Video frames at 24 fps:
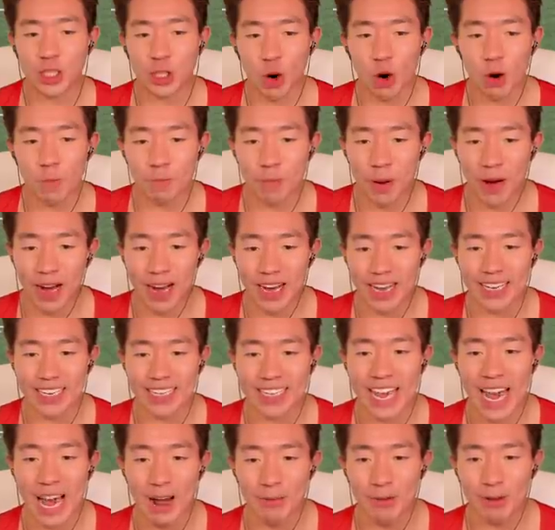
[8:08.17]
Short punt.
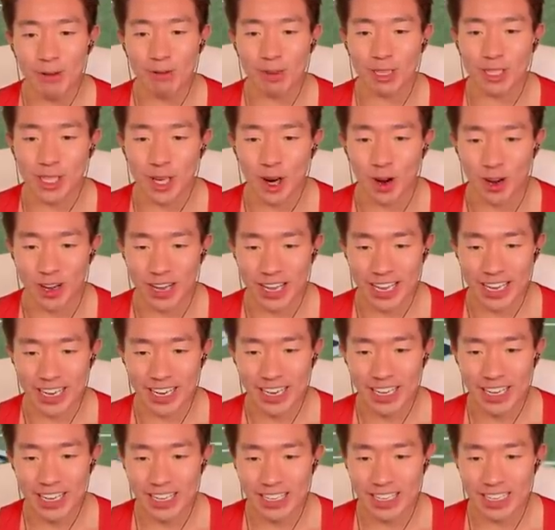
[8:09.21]
Can we return
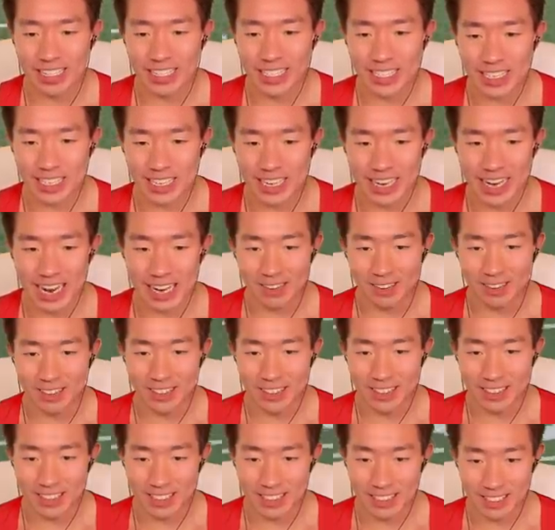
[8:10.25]
it? Get out.
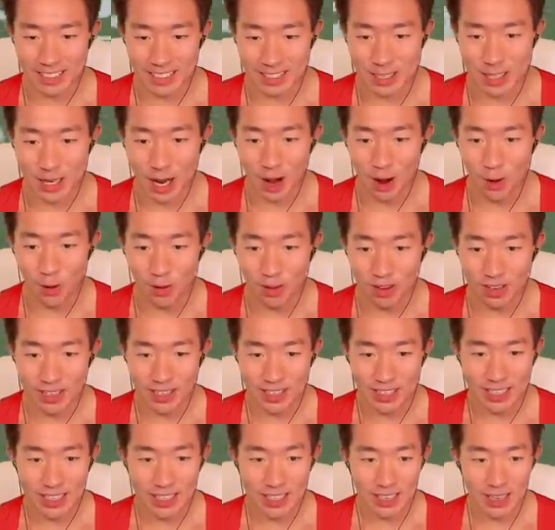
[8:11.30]
Go.
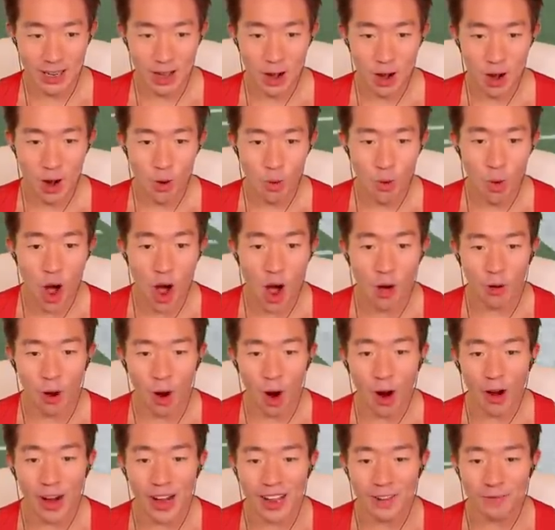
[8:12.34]
Woo!
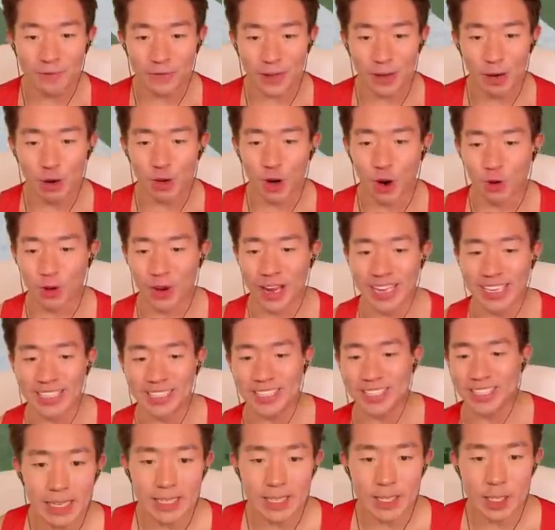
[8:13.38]
Already in field goal
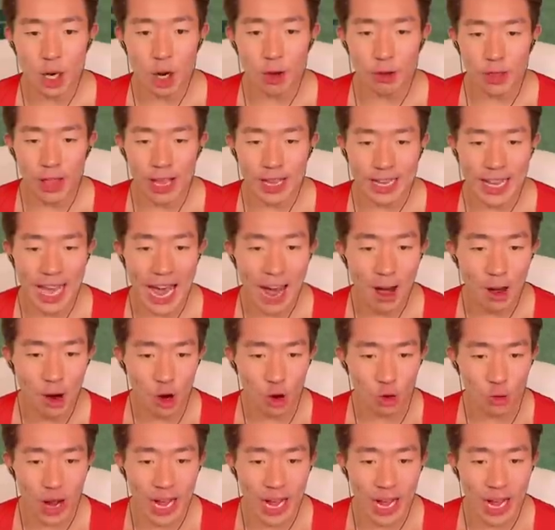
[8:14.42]
range. Let's go with the counter